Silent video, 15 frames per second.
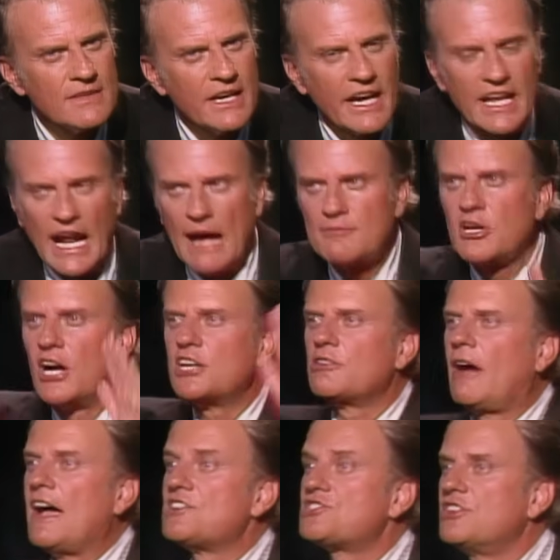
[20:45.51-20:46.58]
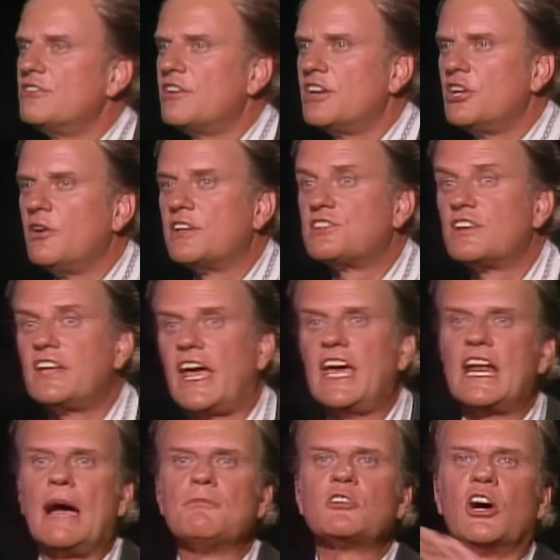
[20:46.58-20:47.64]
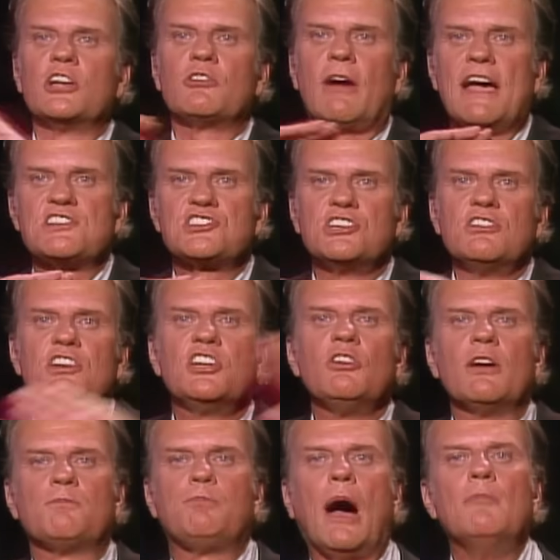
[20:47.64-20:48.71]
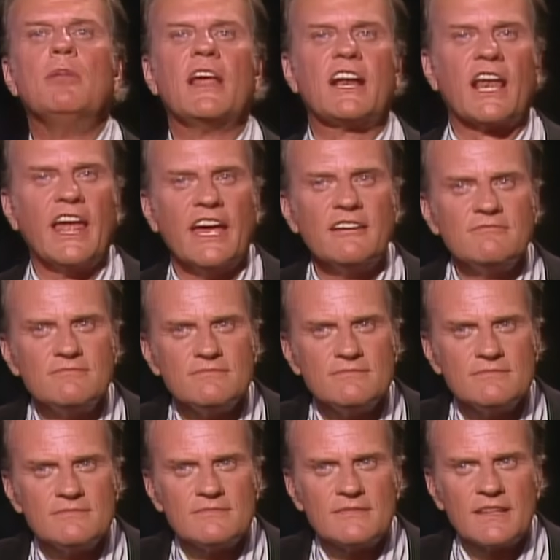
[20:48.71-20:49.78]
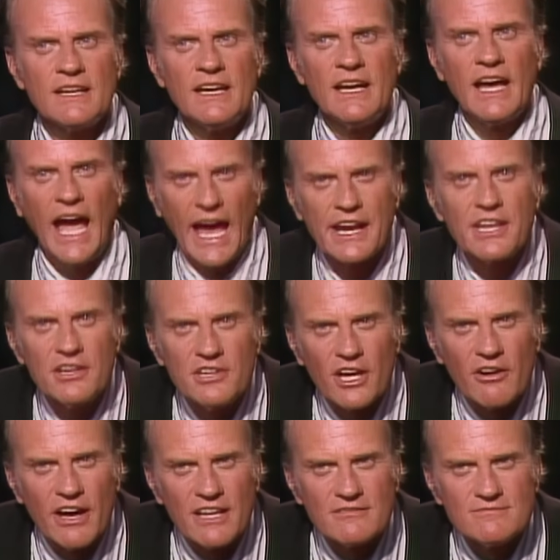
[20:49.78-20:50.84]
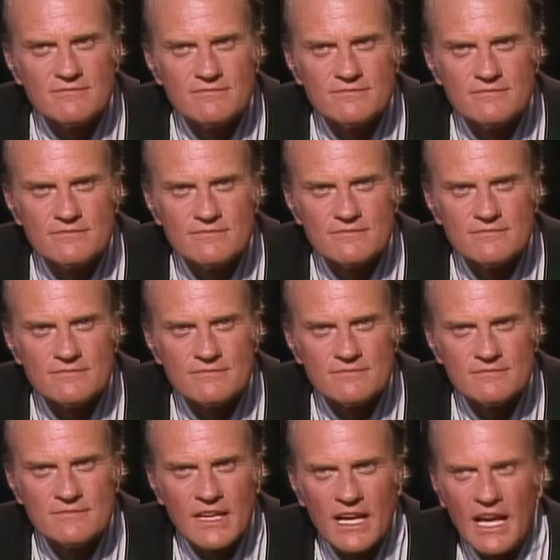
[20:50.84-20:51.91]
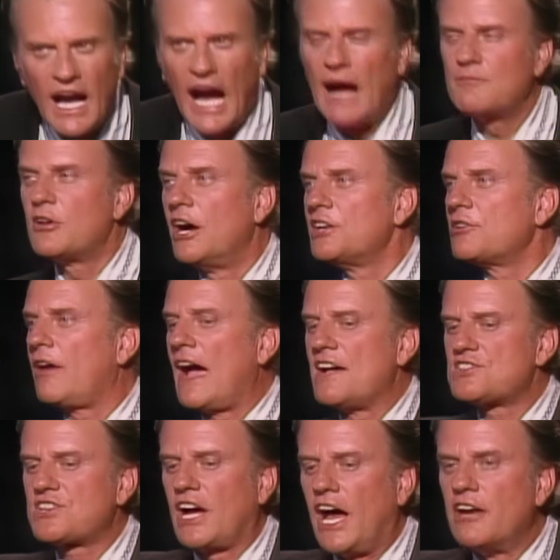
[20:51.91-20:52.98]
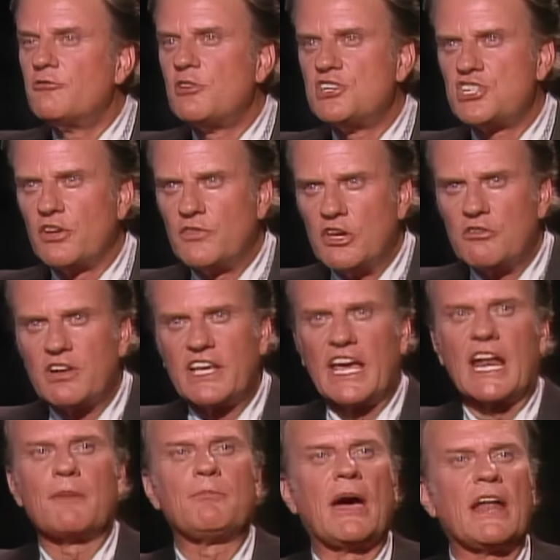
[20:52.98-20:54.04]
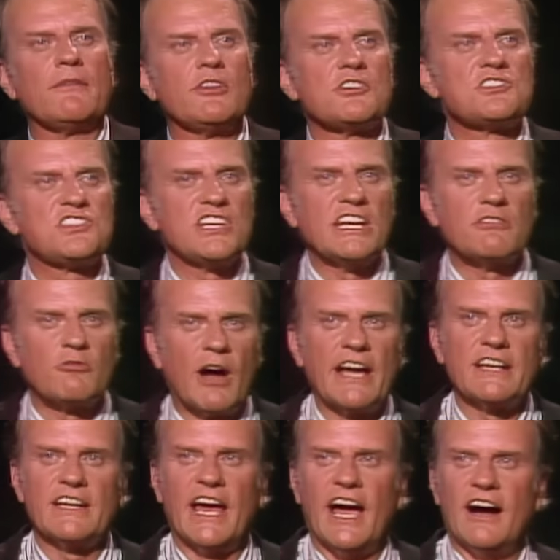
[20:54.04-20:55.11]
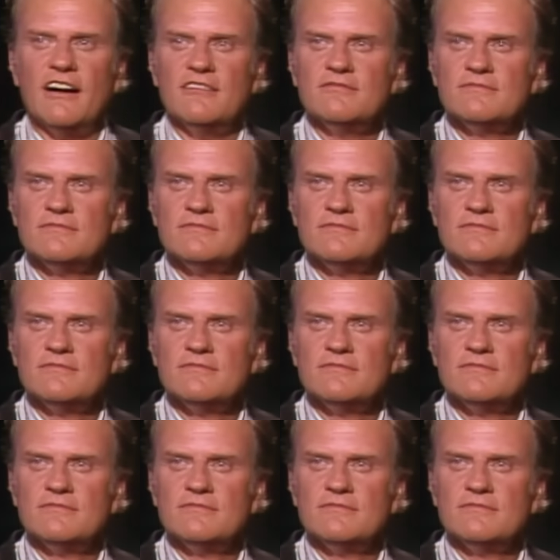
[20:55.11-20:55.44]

And I'm going to ask you to do it today, and I'm going to ask you to do it publicly. How do you do it? I'm going to ask hundreds of you to get up out of your seat right now